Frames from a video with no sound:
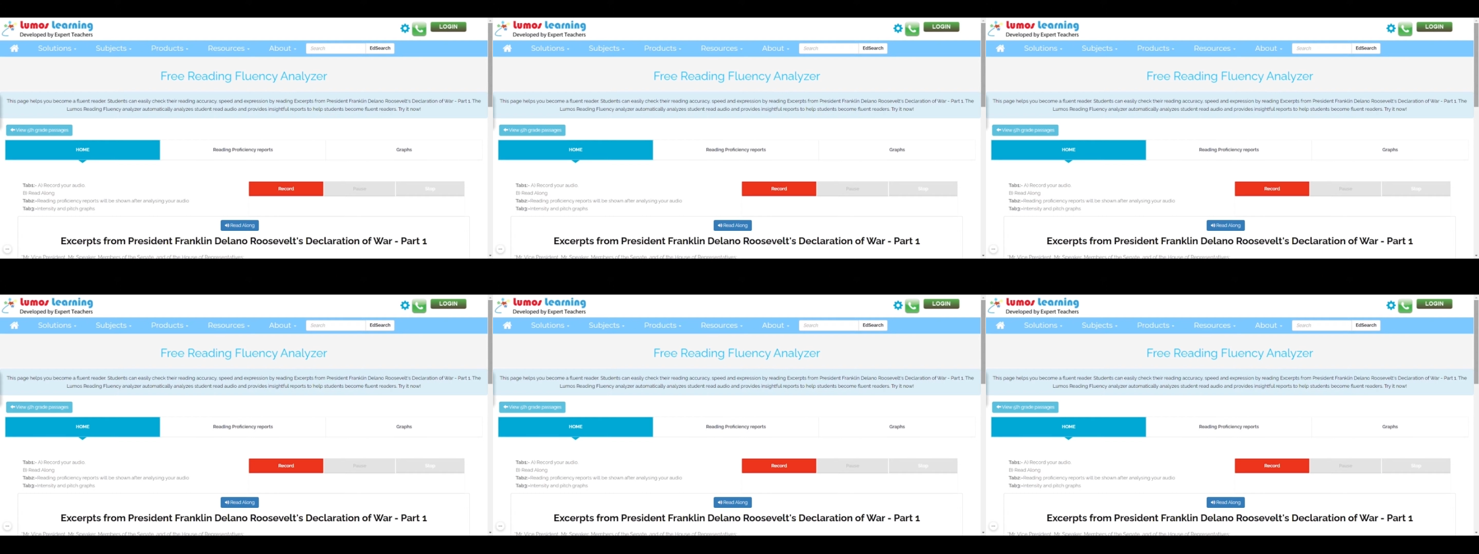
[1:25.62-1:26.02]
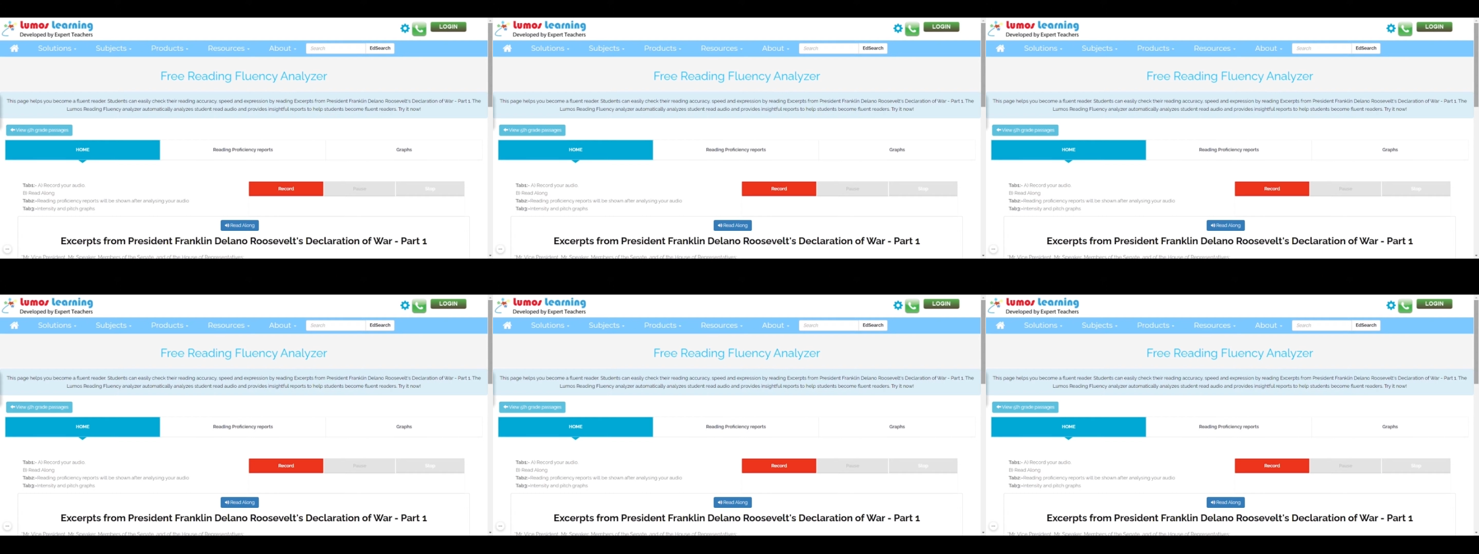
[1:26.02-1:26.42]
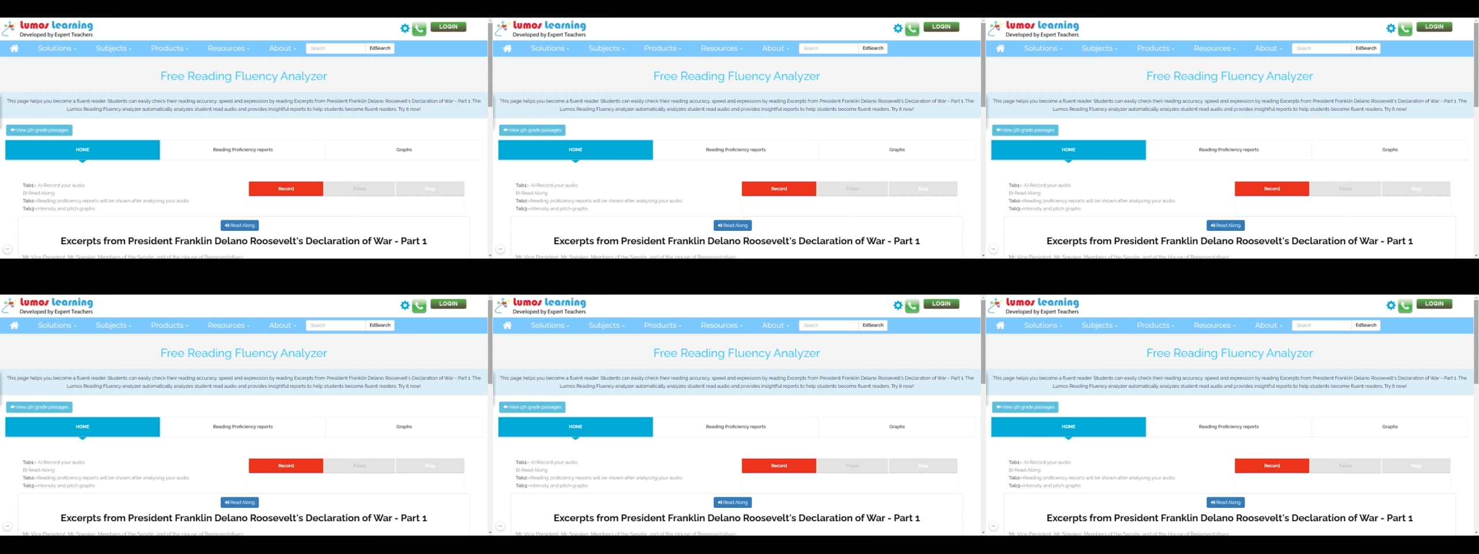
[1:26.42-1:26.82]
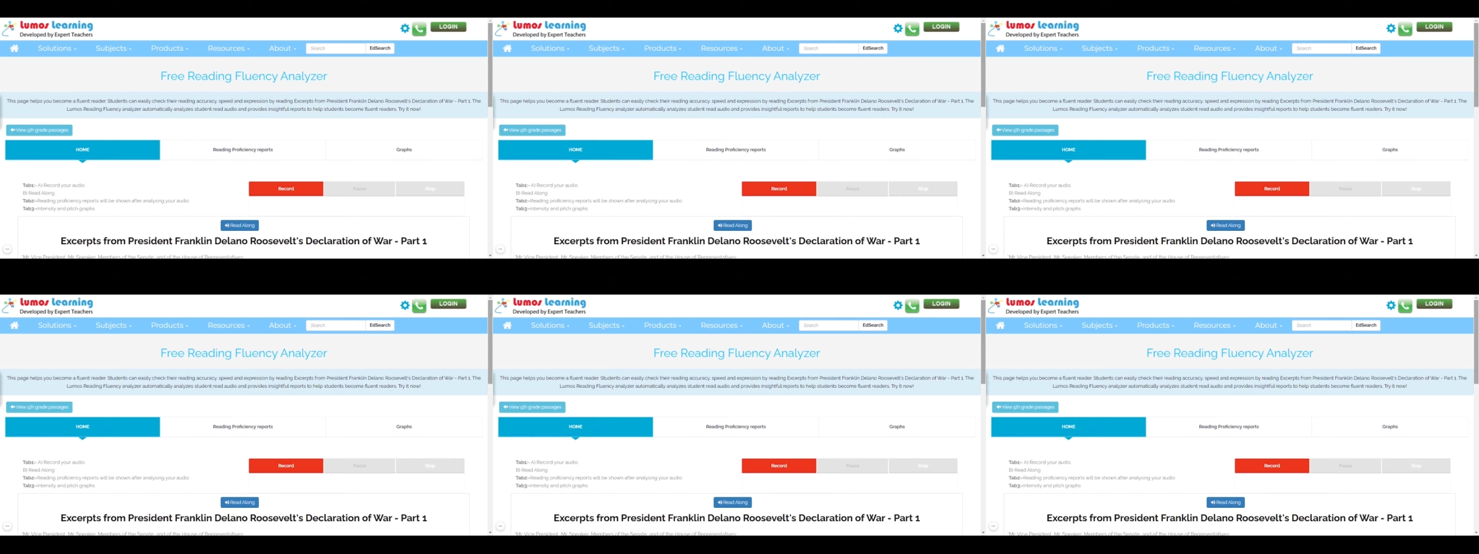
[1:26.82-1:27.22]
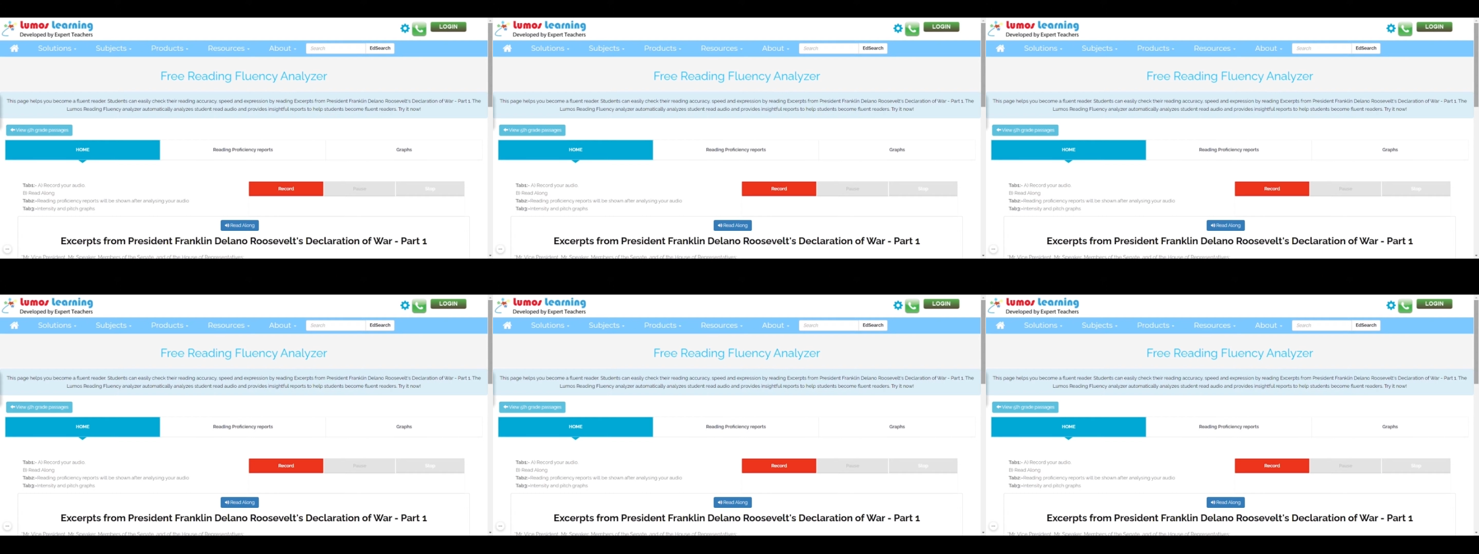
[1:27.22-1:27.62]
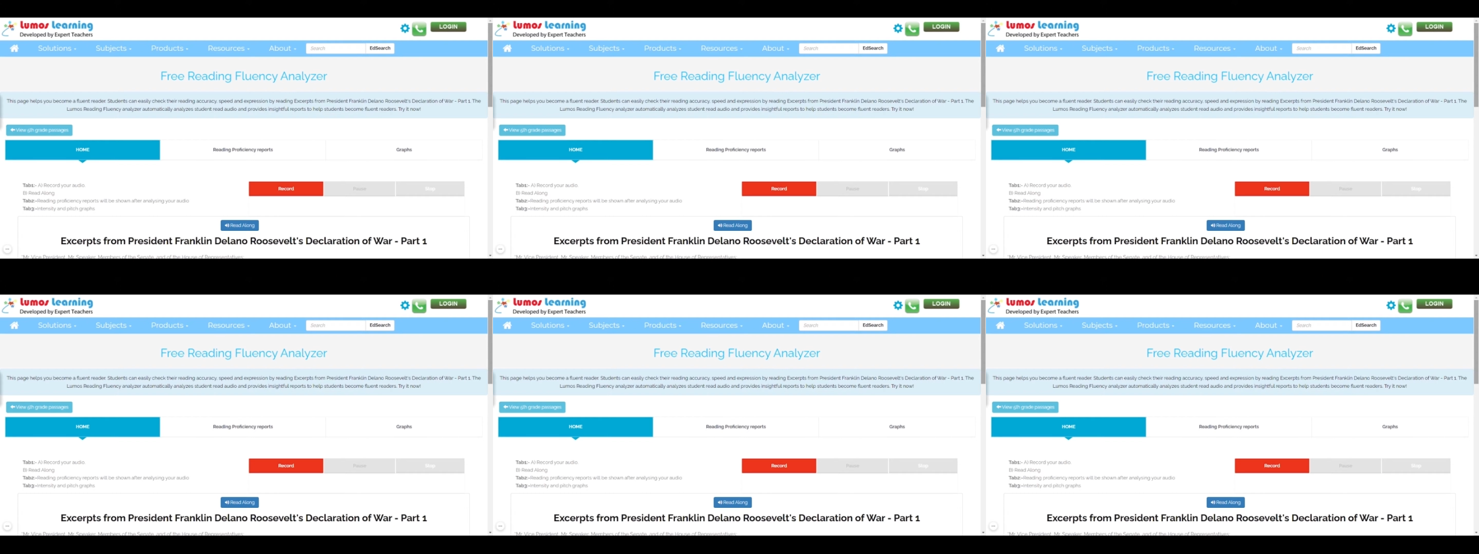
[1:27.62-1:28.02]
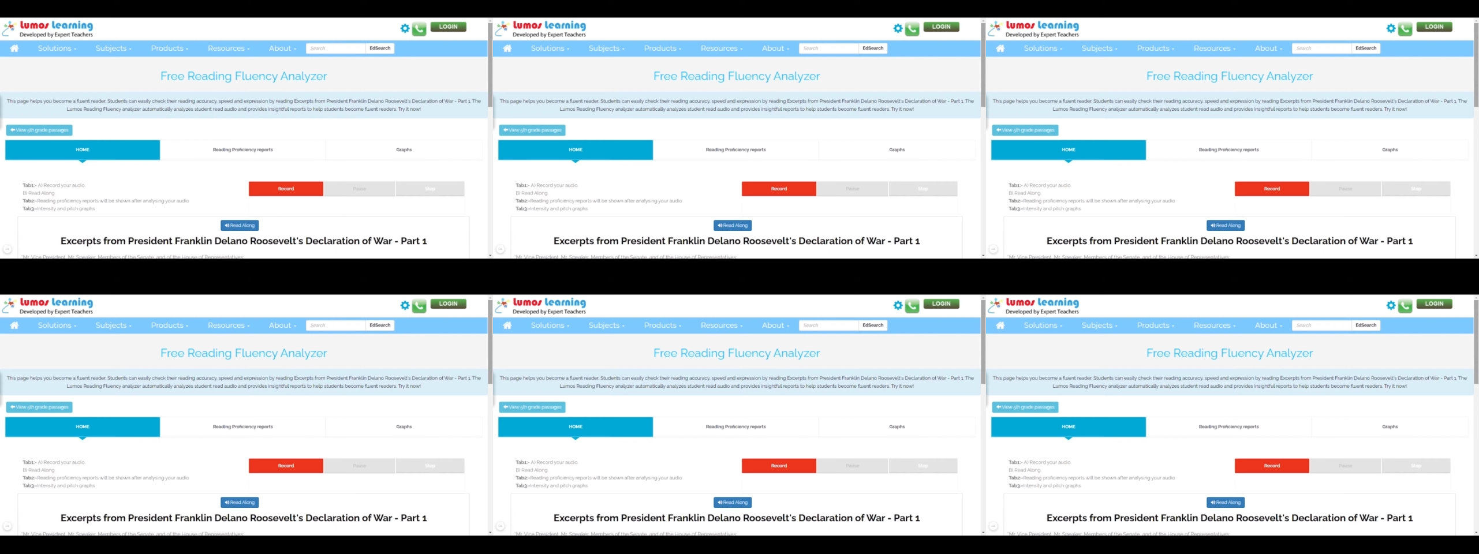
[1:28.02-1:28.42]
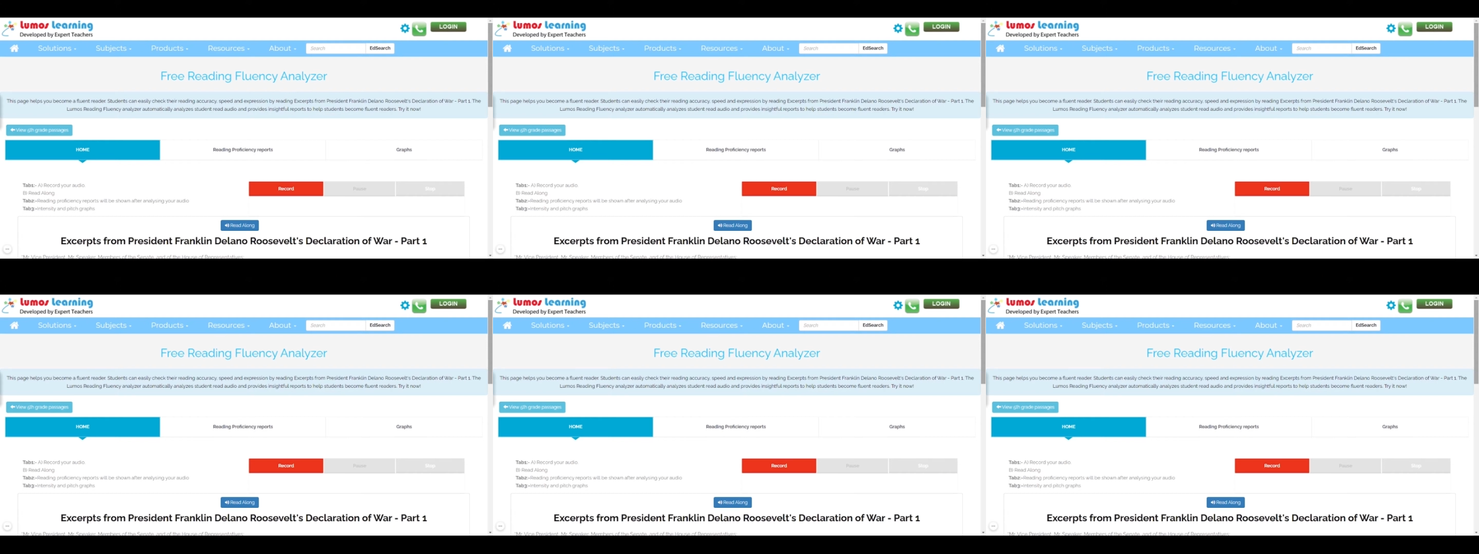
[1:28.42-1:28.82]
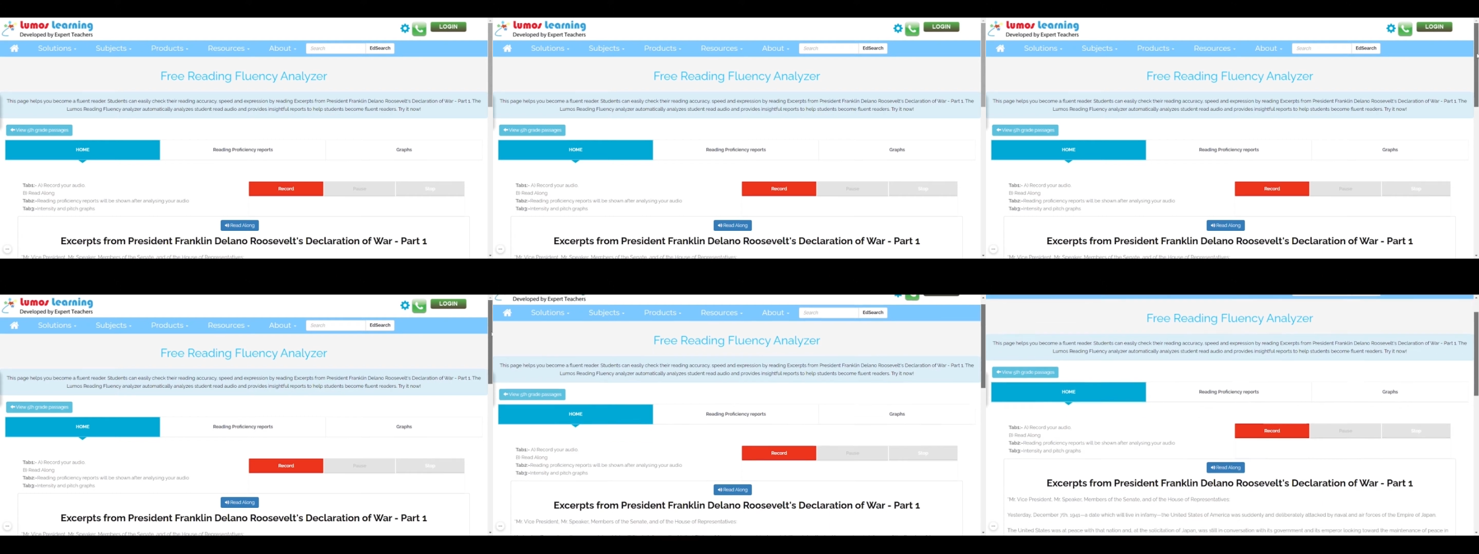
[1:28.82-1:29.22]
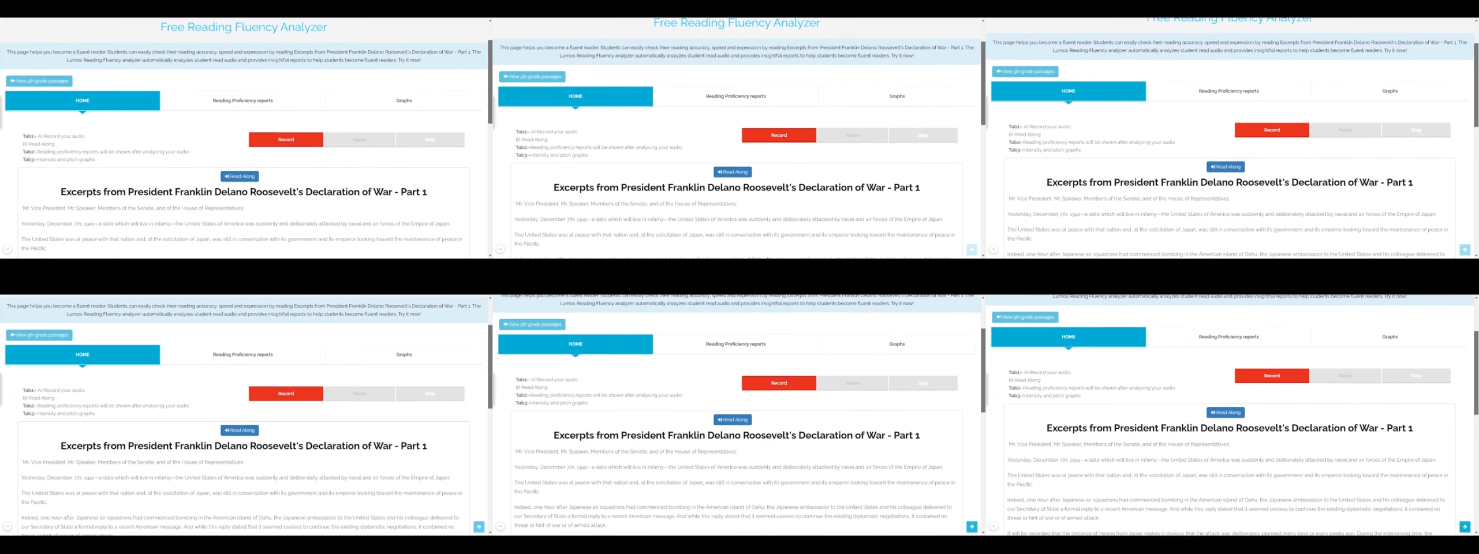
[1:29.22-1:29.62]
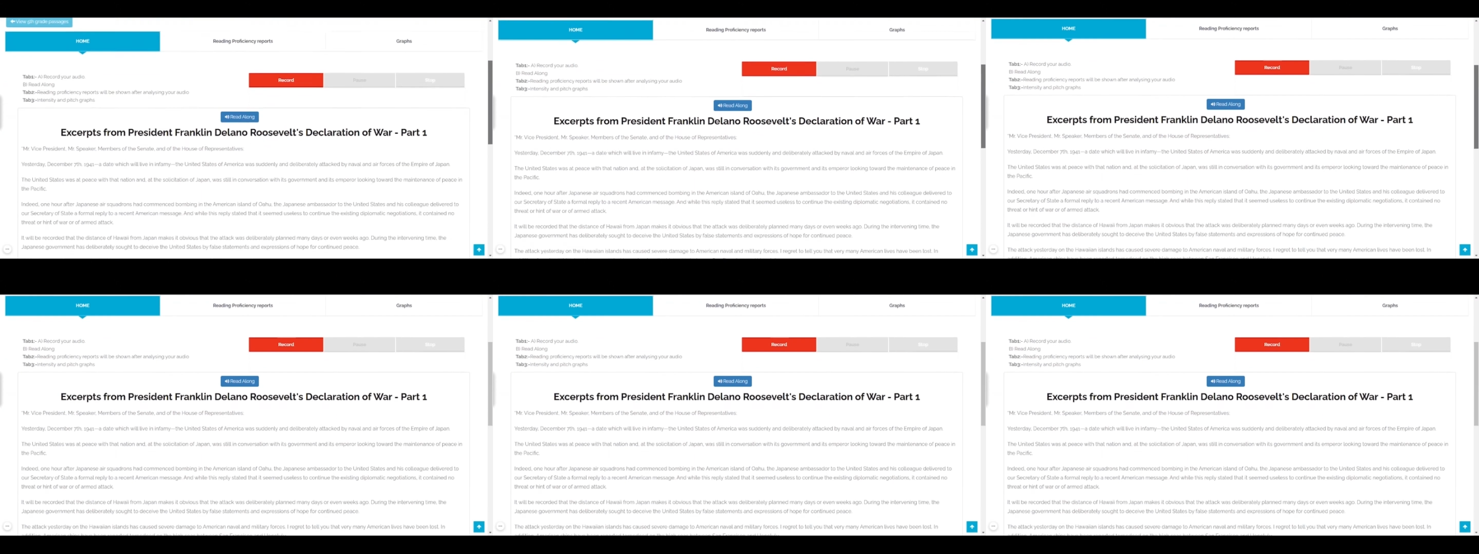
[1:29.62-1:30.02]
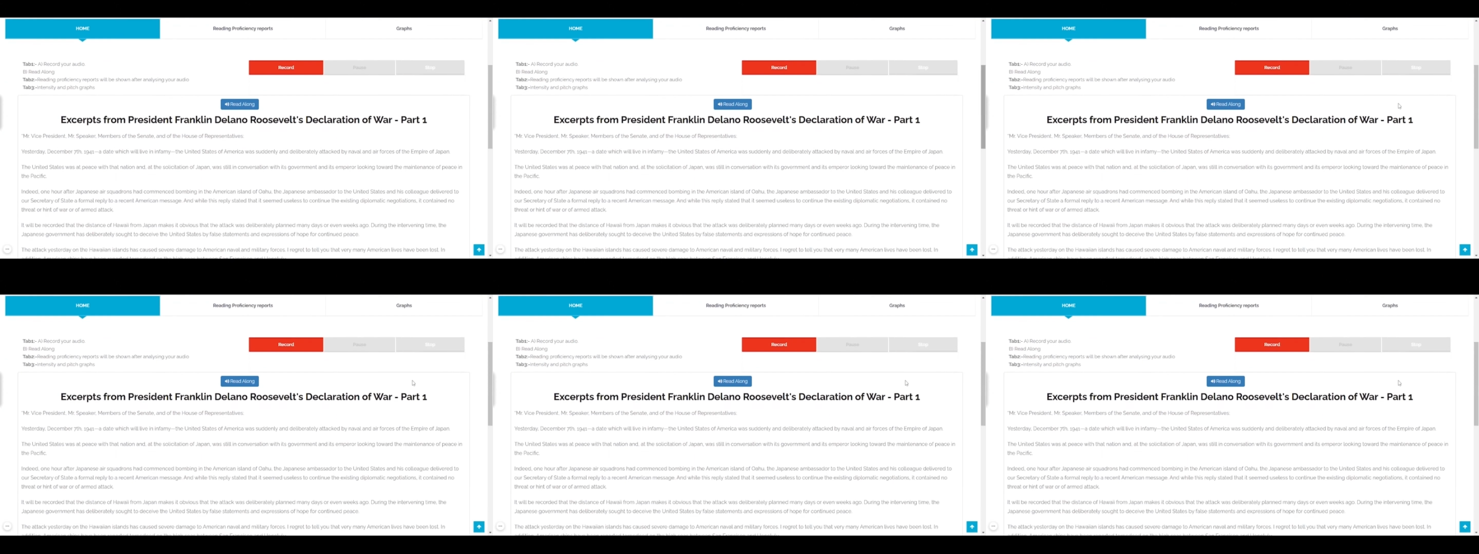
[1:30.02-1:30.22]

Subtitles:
(no speaker visible)